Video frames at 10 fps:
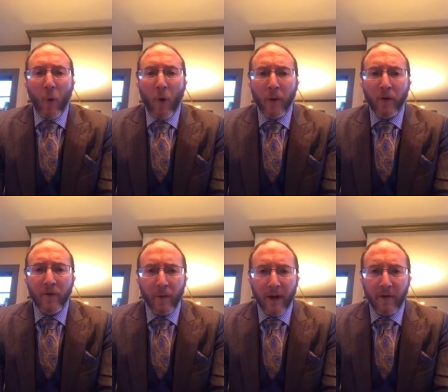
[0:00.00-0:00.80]
One were
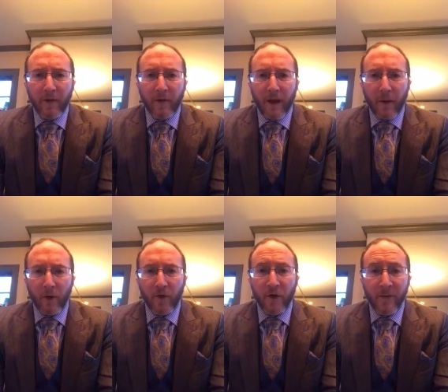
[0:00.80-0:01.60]
for patients that
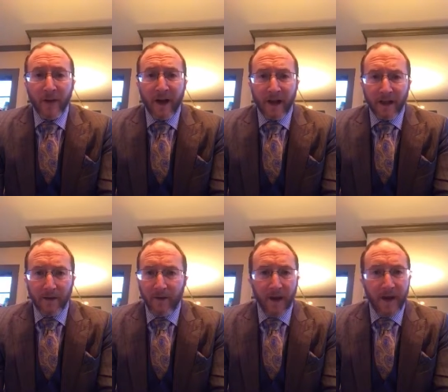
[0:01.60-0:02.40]
were treatment
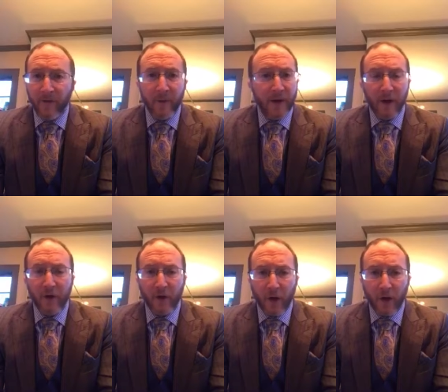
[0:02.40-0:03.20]
naive. They had never been on
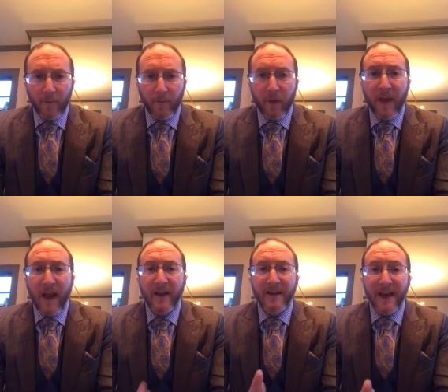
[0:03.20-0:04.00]
a drug, but they
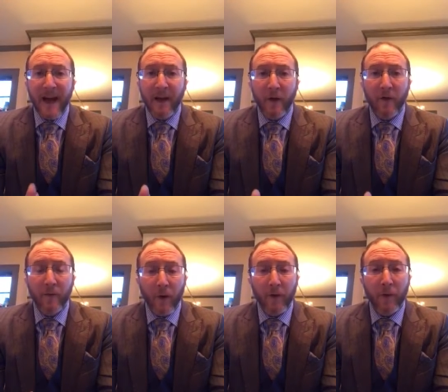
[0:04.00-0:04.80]
had
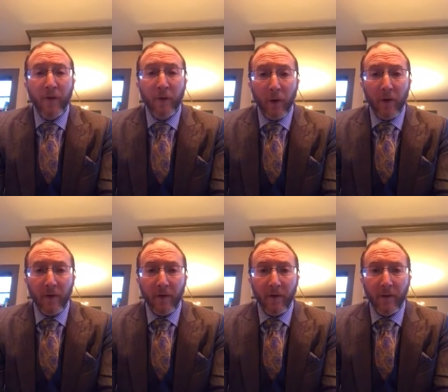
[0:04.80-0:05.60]
diagnosed multiple
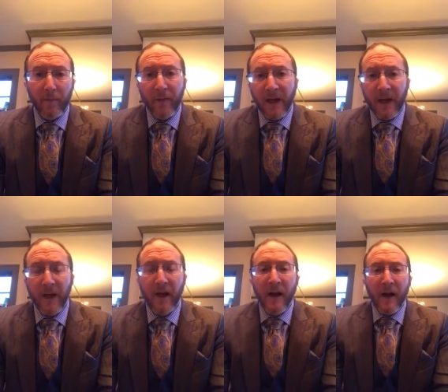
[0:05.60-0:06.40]
sclerosis,
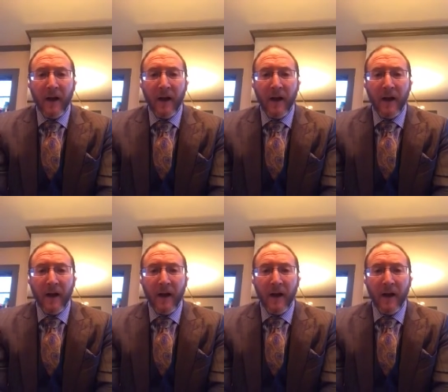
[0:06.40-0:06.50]
meaning